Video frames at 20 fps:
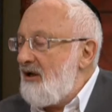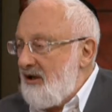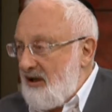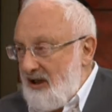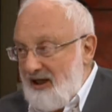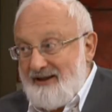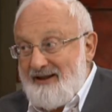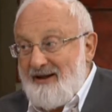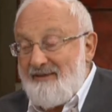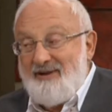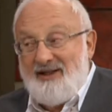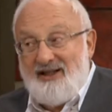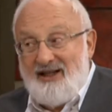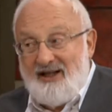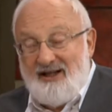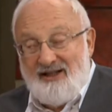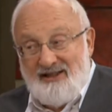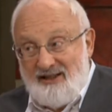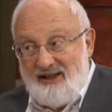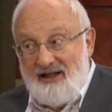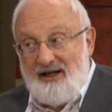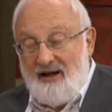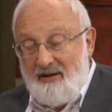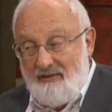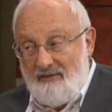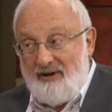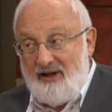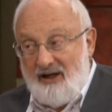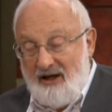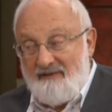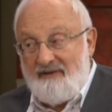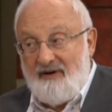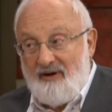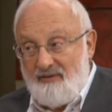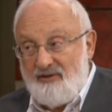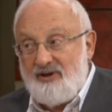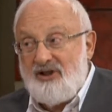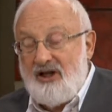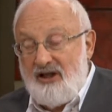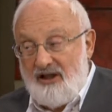all of a sudden start to move them
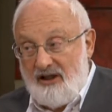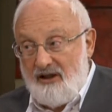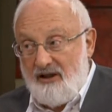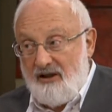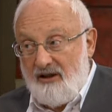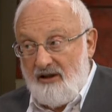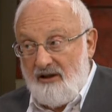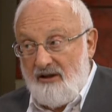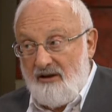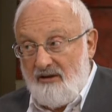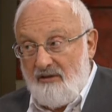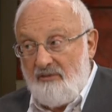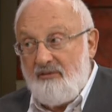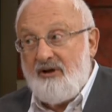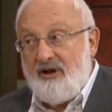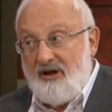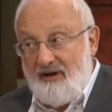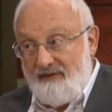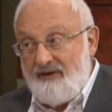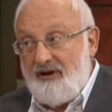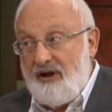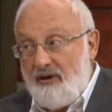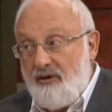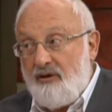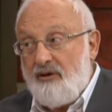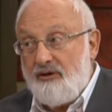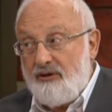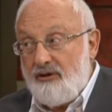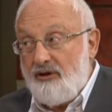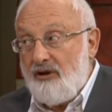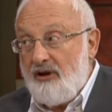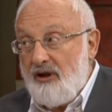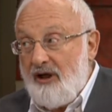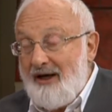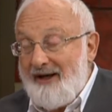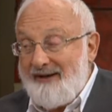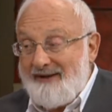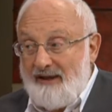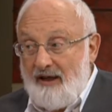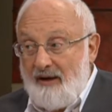because you're relating to them in the middle
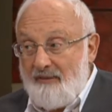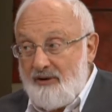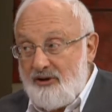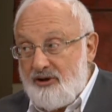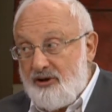line,